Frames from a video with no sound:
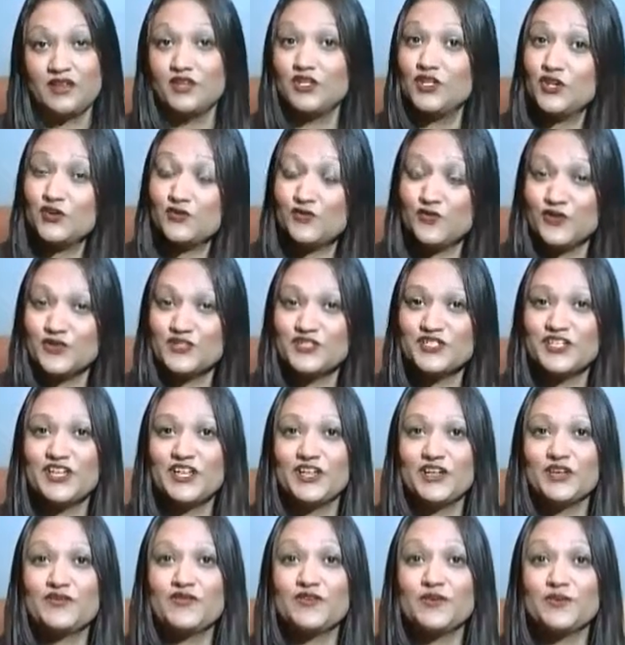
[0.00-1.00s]
Look forward to
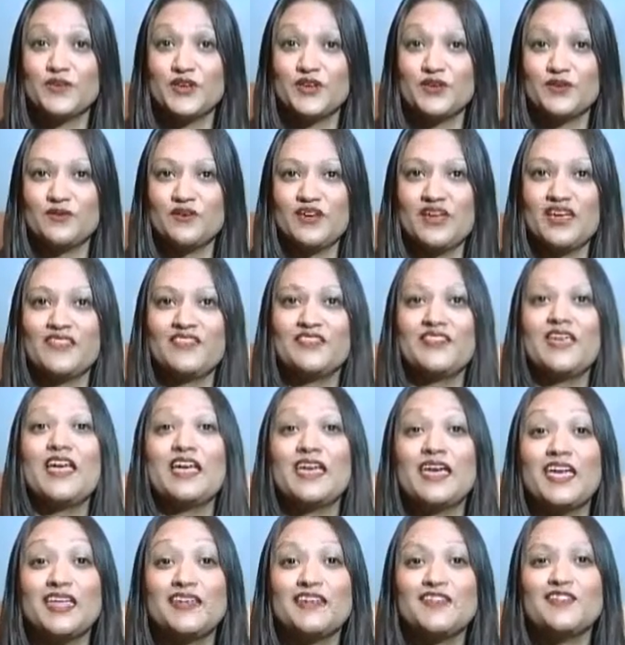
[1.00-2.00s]
hearing from you, and
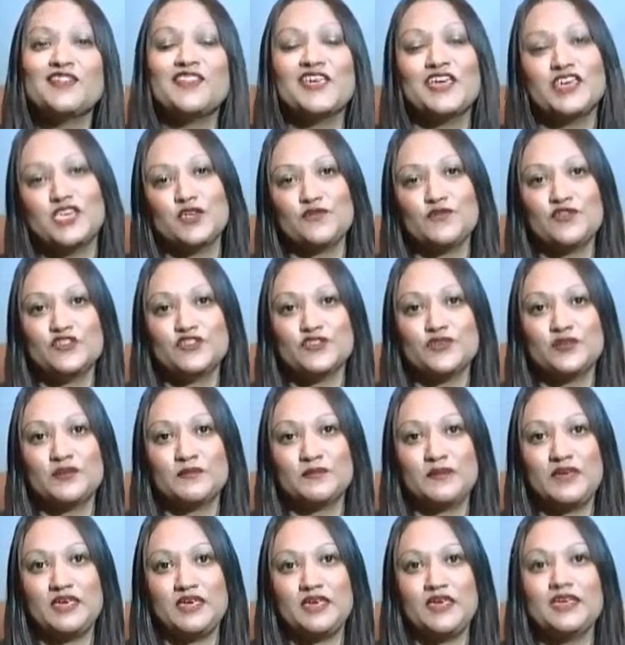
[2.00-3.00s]
again, thank you for
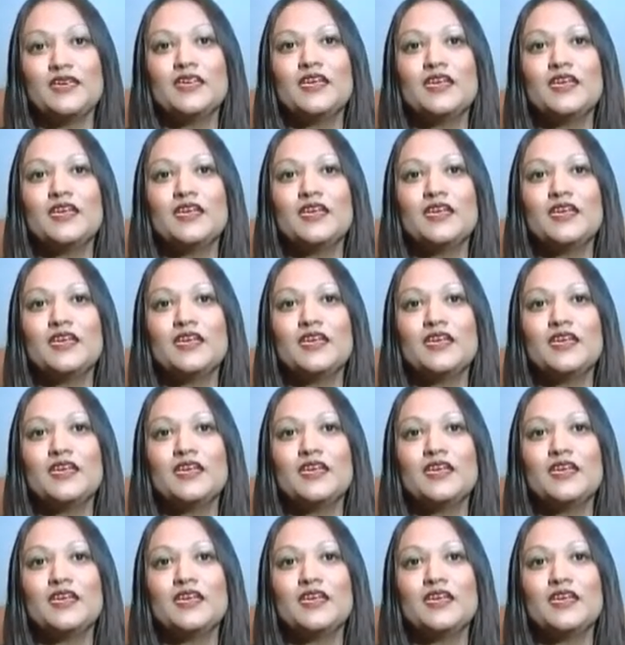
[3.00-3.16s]
joining me